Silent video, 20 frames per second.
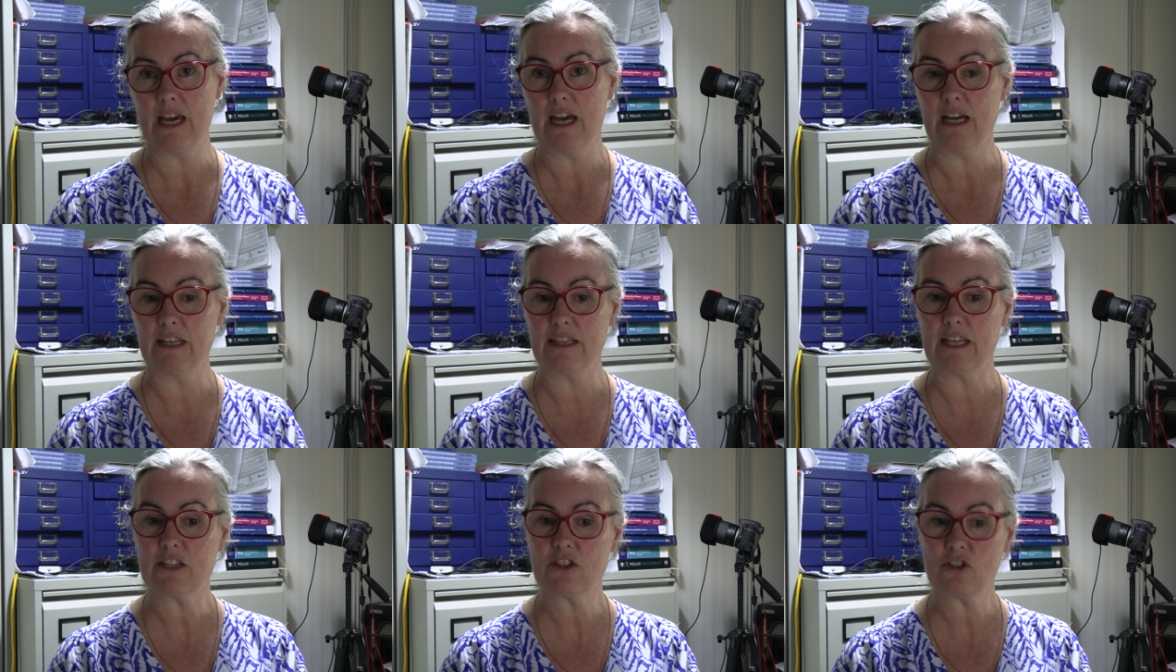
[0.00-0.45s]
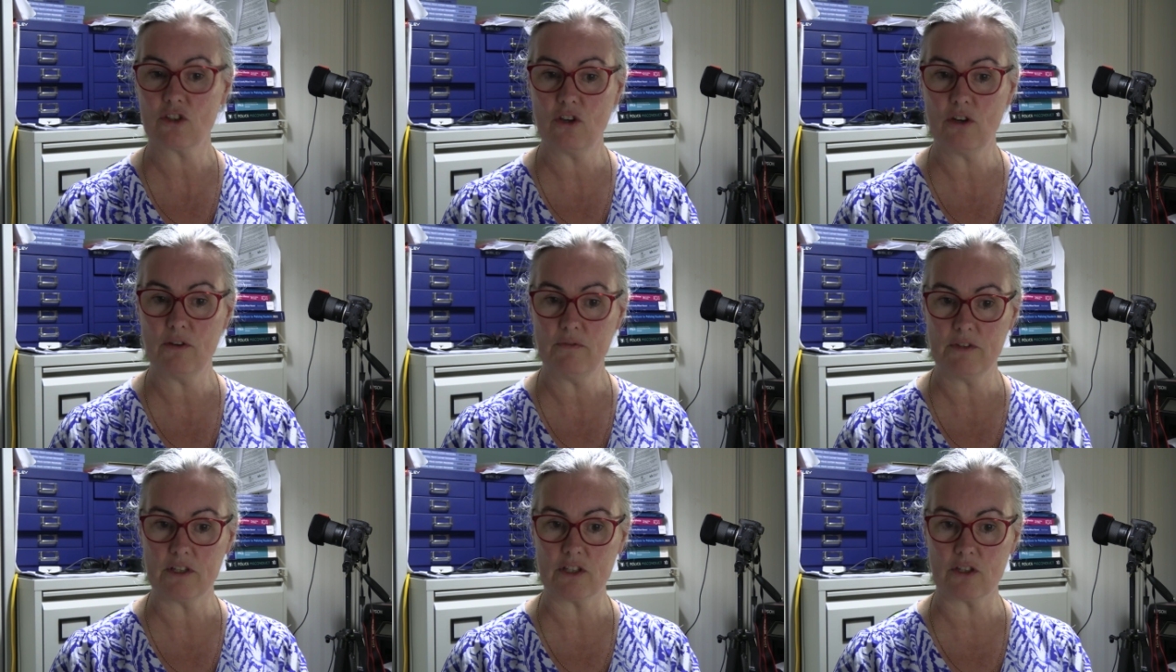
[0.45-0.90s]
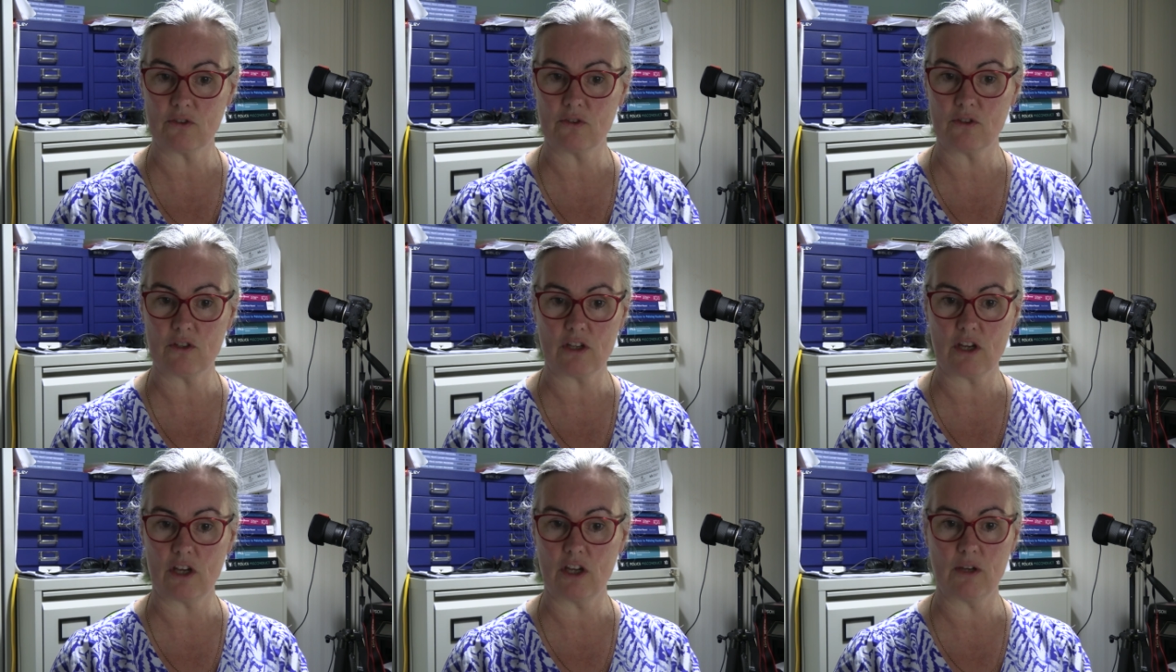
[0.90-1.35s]
and that's covered
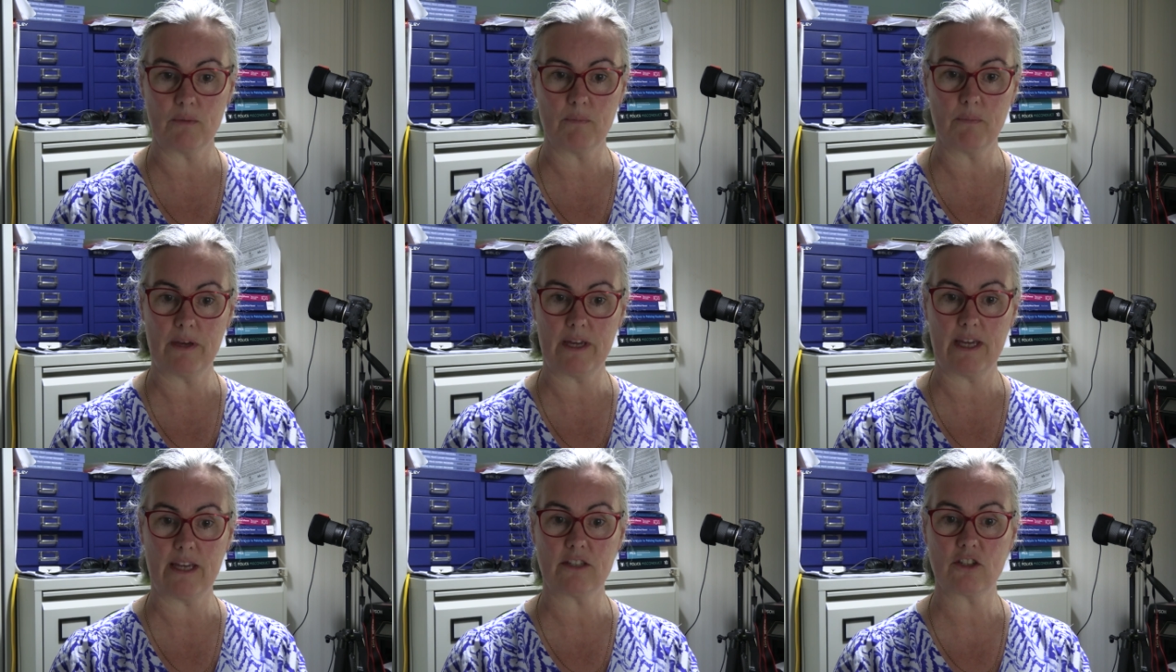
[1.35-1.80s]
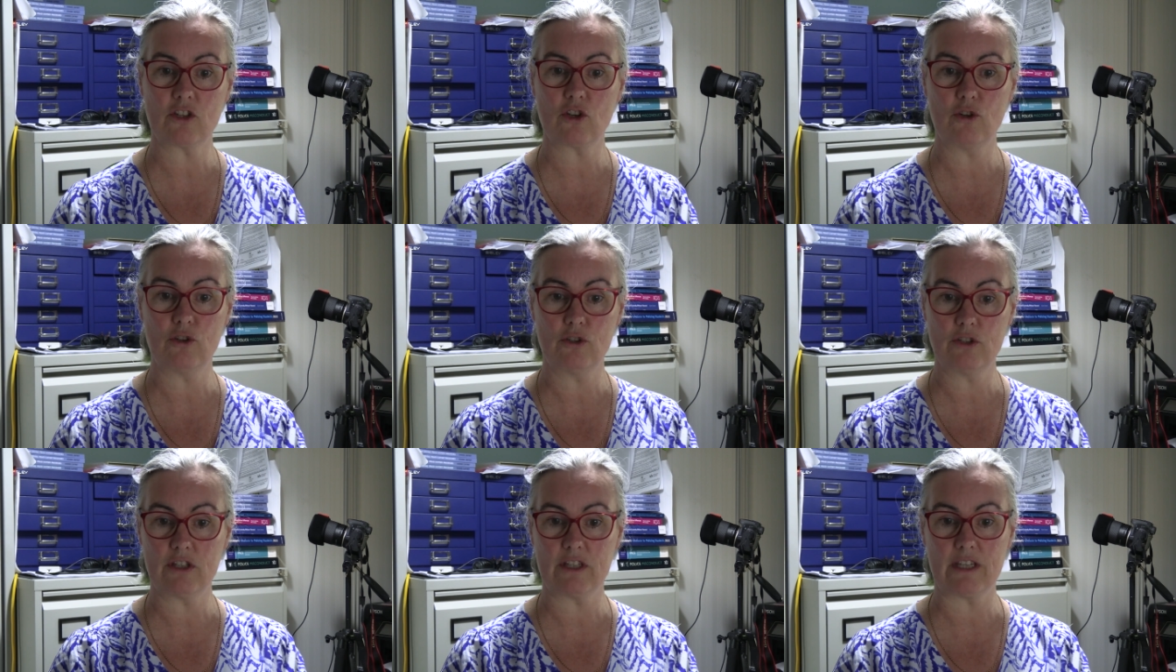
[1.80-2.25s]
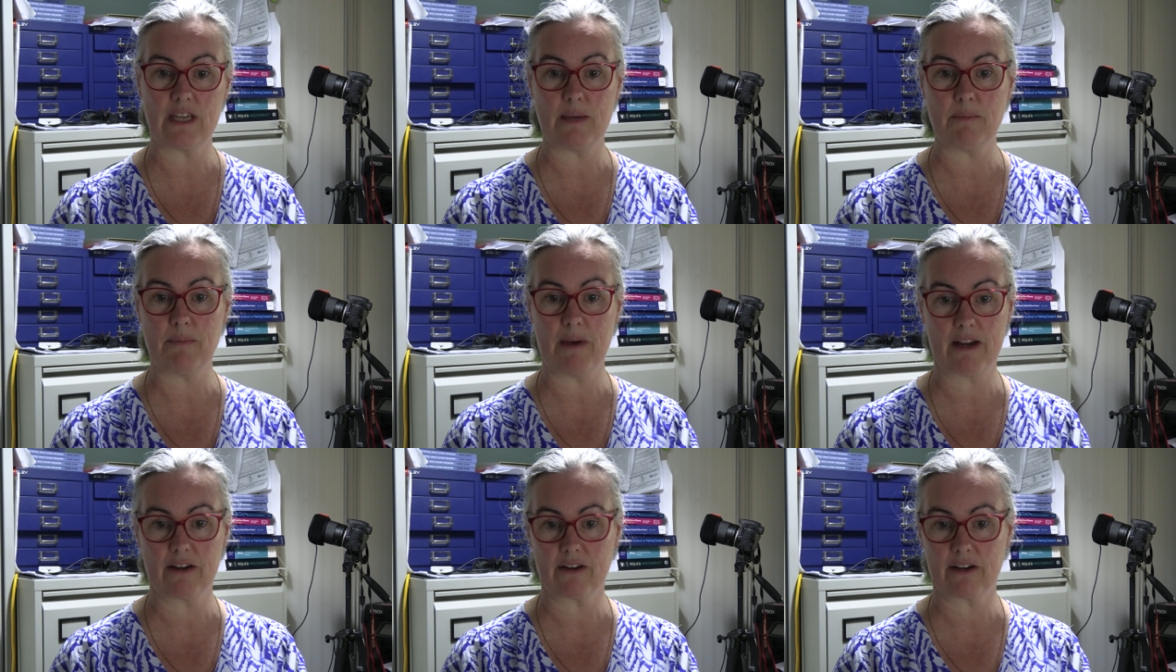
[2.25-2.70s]
under PACE Code C
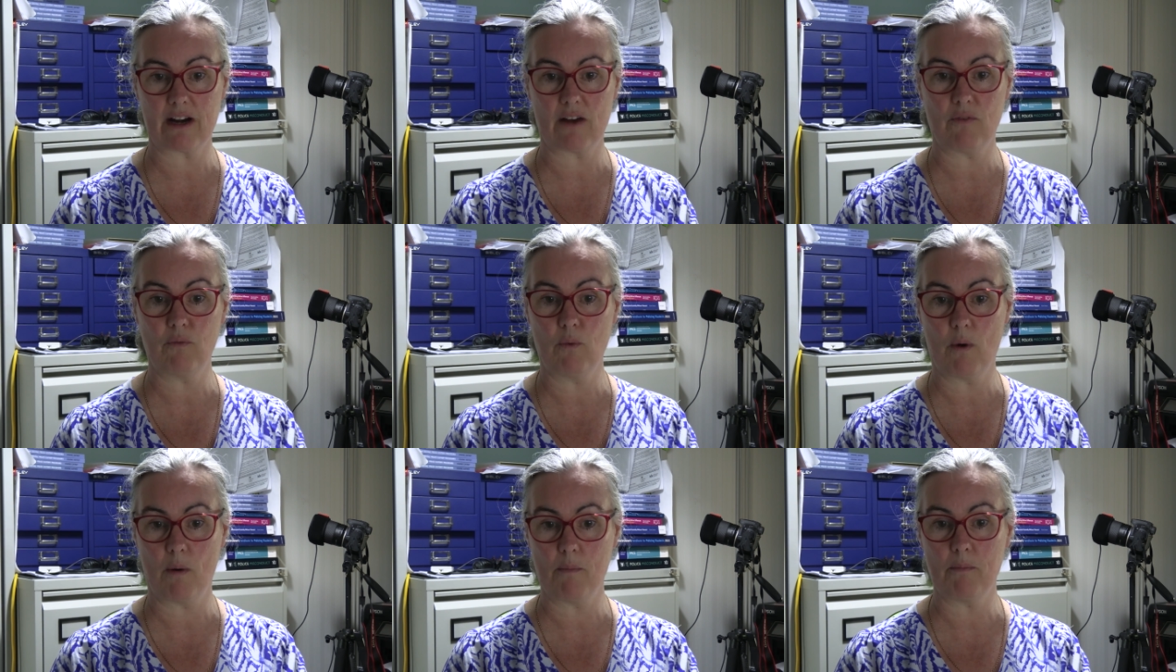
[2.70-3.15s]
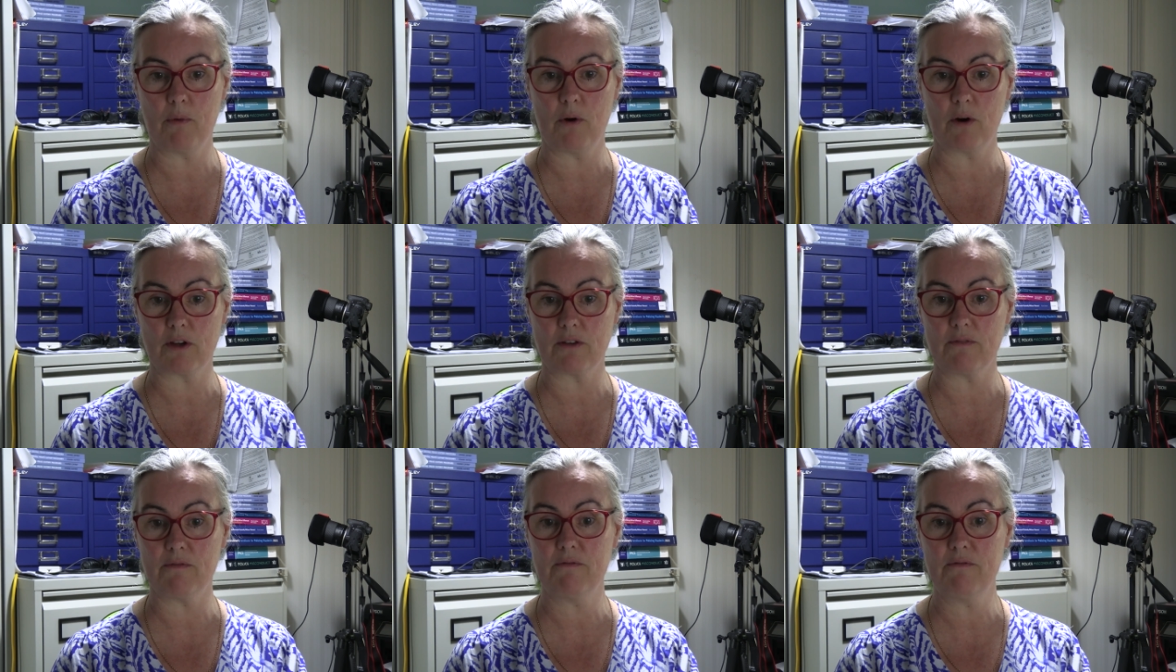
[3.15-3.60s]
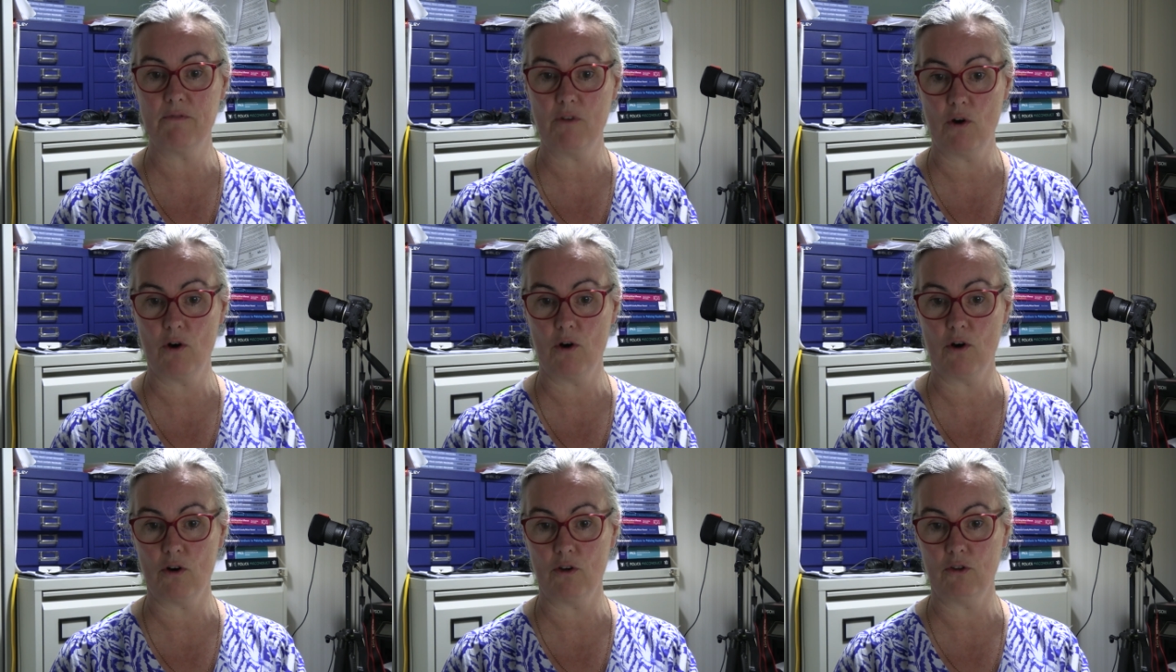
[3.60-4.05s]
paragraph
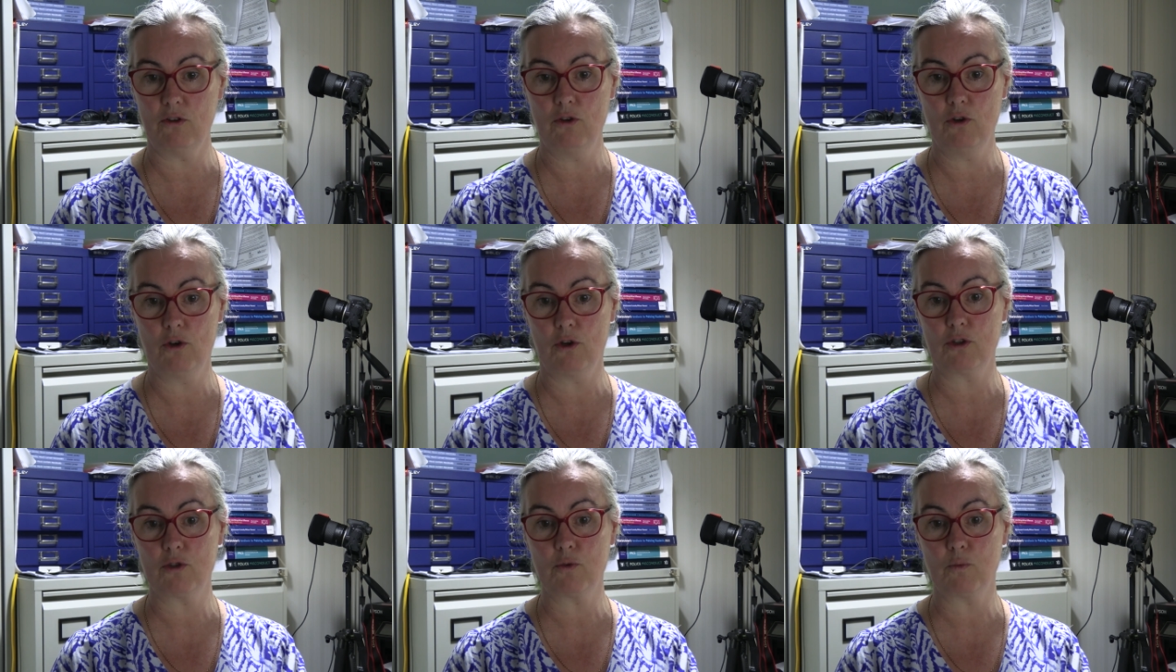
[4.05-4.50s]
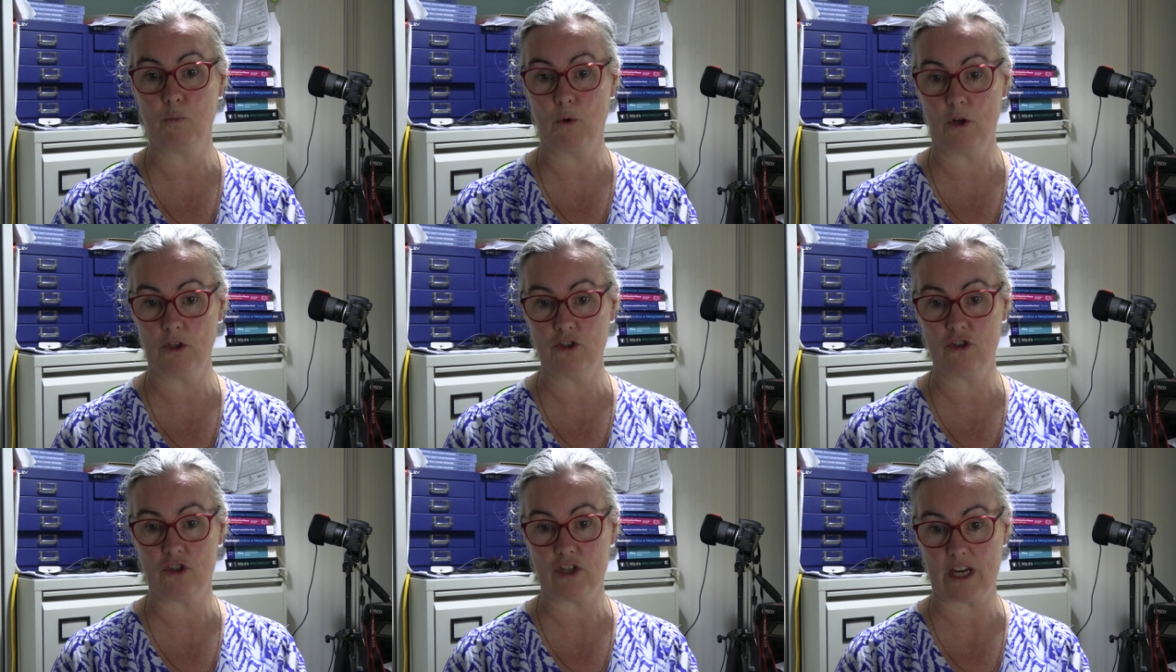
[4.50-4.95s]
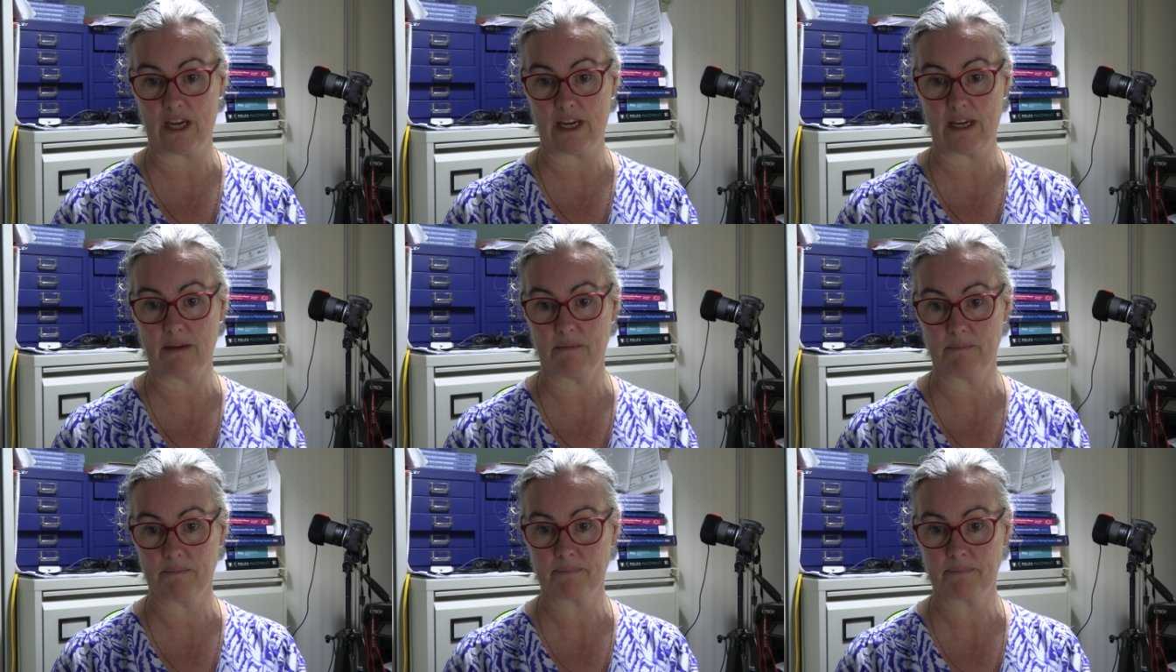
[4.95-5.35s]
1.4 note 1G.